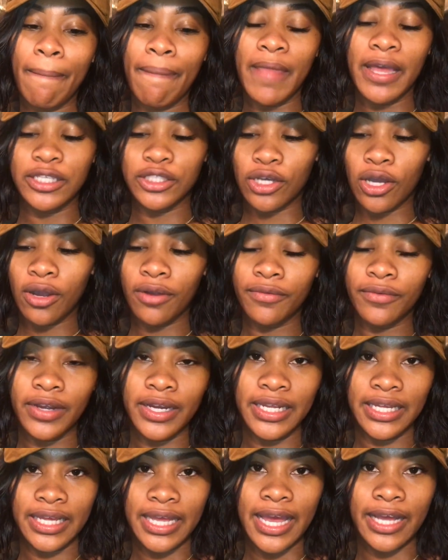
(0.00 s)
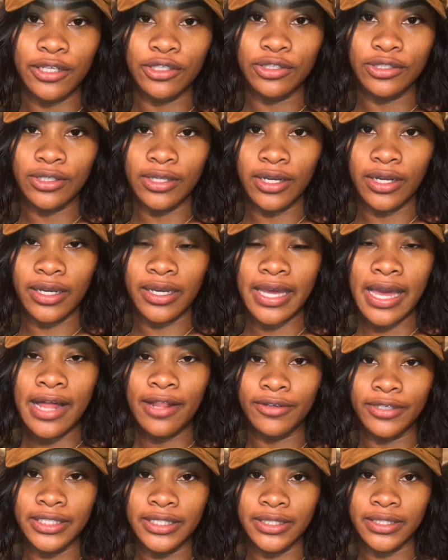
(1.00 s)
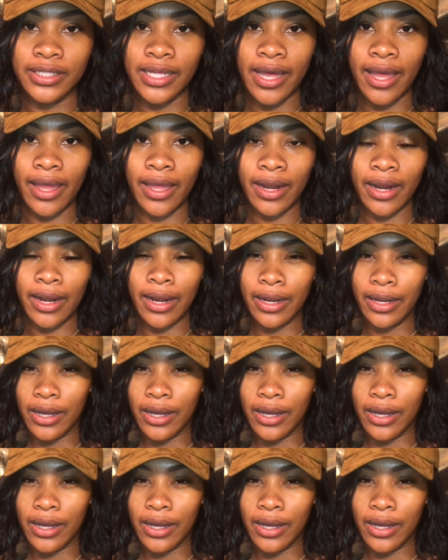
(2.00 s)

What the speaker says: that's already extra calories that